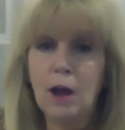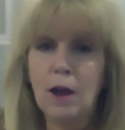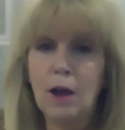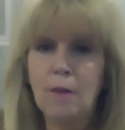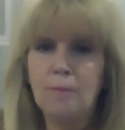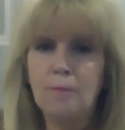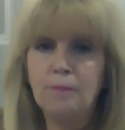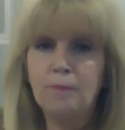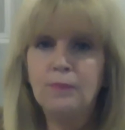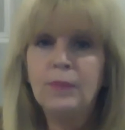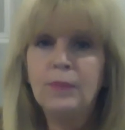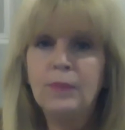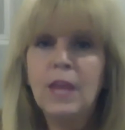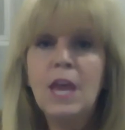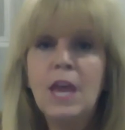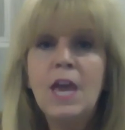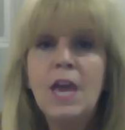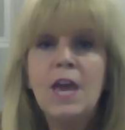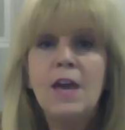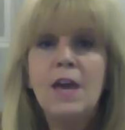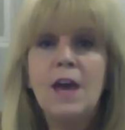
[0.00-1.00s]
Um,
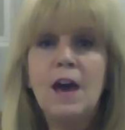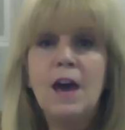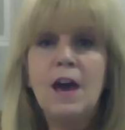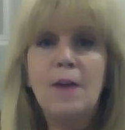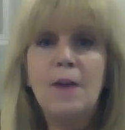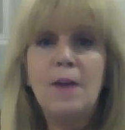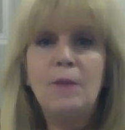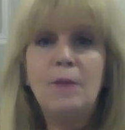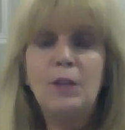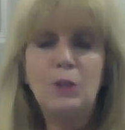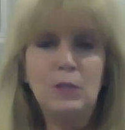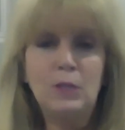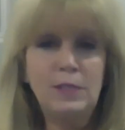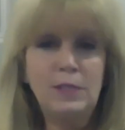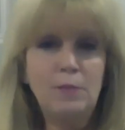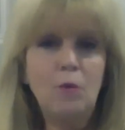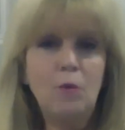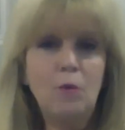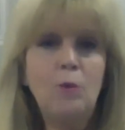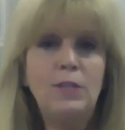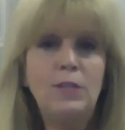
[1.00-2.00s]
and you can
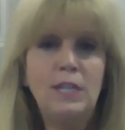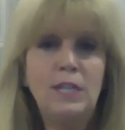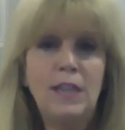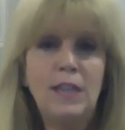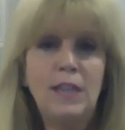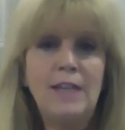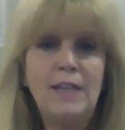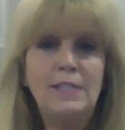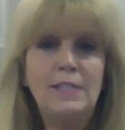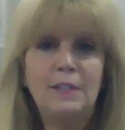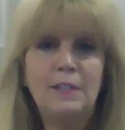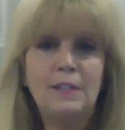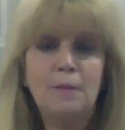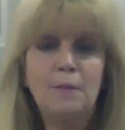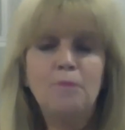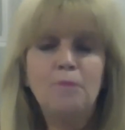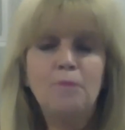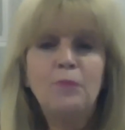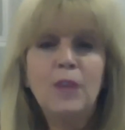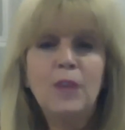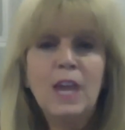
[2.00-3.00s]
see what we did last
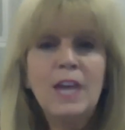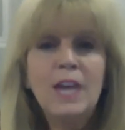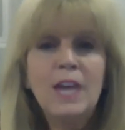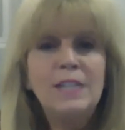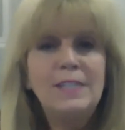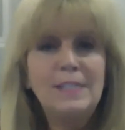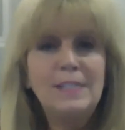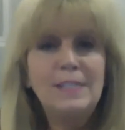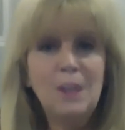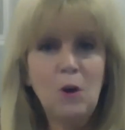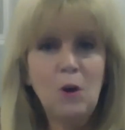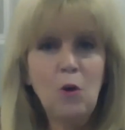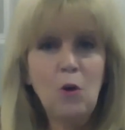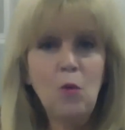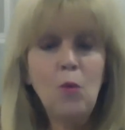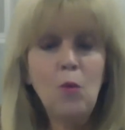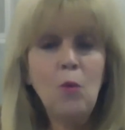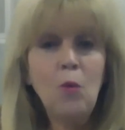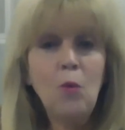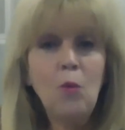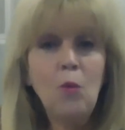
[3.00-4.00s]
year.
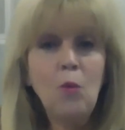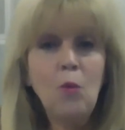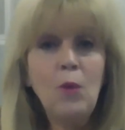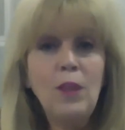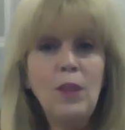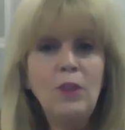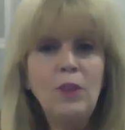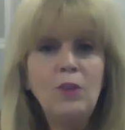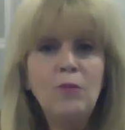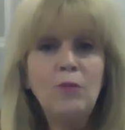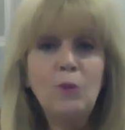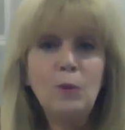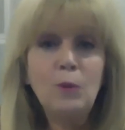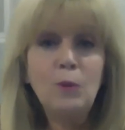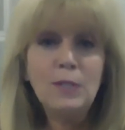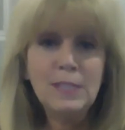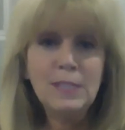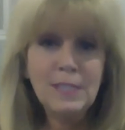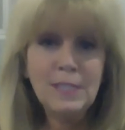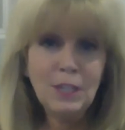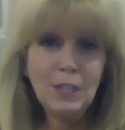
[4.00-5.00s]
So we look forward
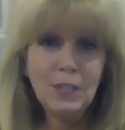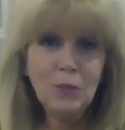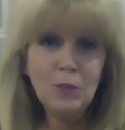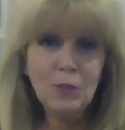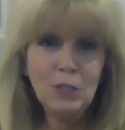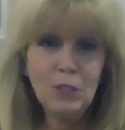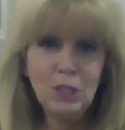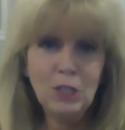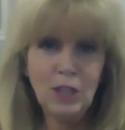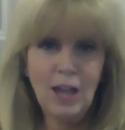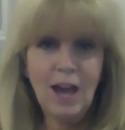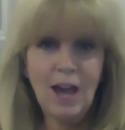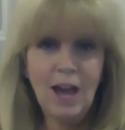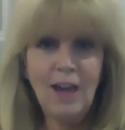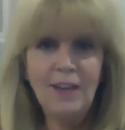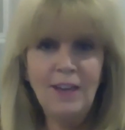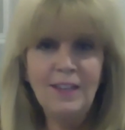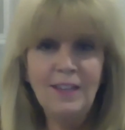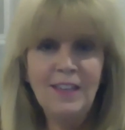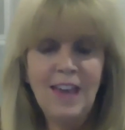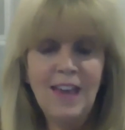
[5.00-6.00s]
to seeing you in
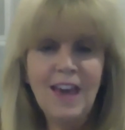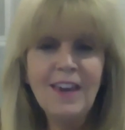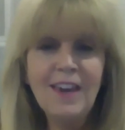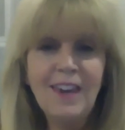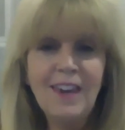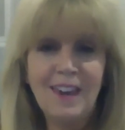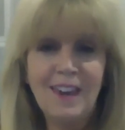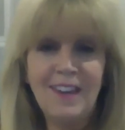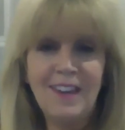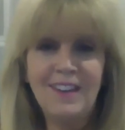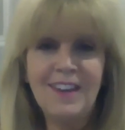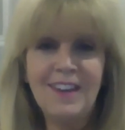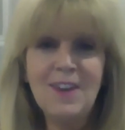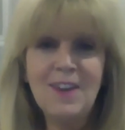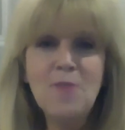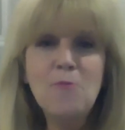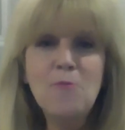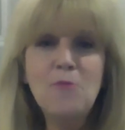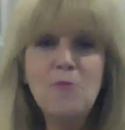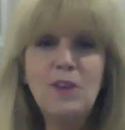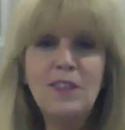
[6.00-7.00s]
July again
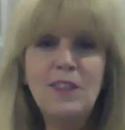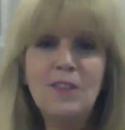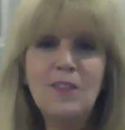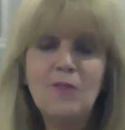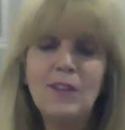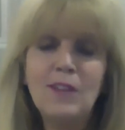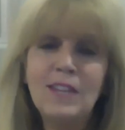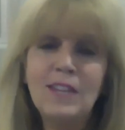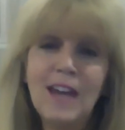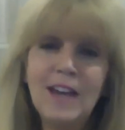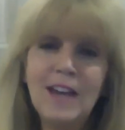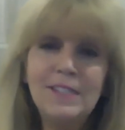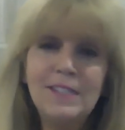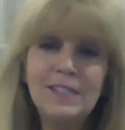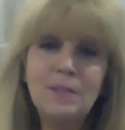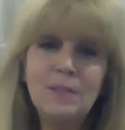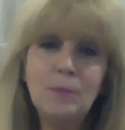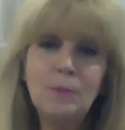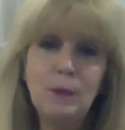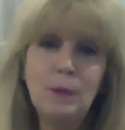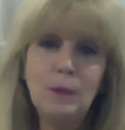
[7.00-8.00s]
with
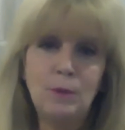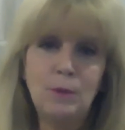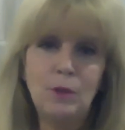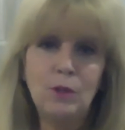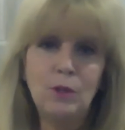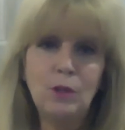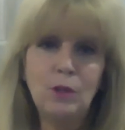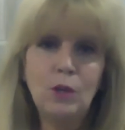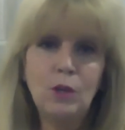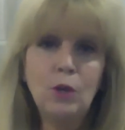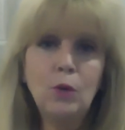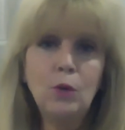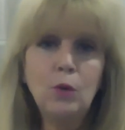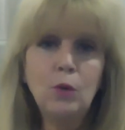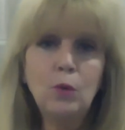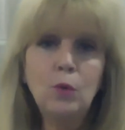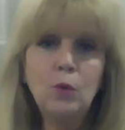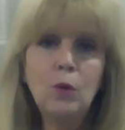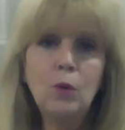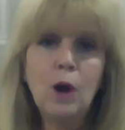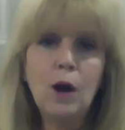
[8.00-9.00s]
fantastic people
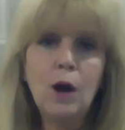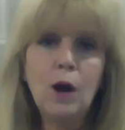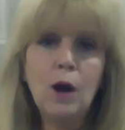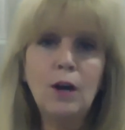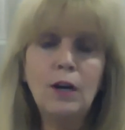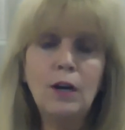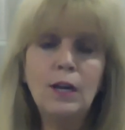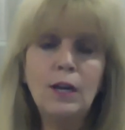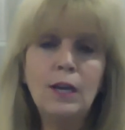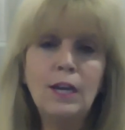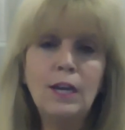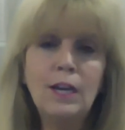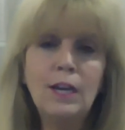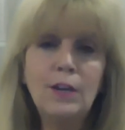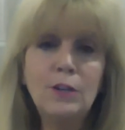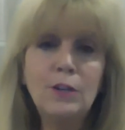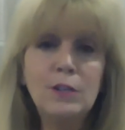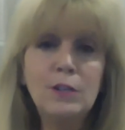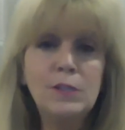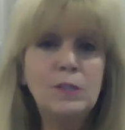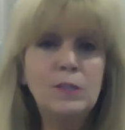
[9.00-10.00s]
who are
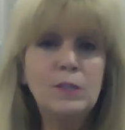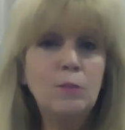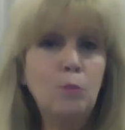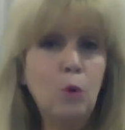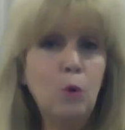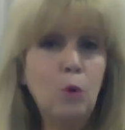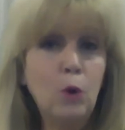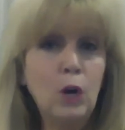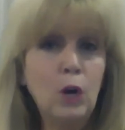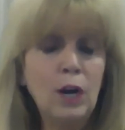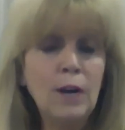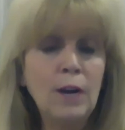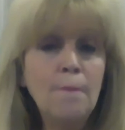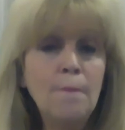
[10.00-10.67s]
here to support,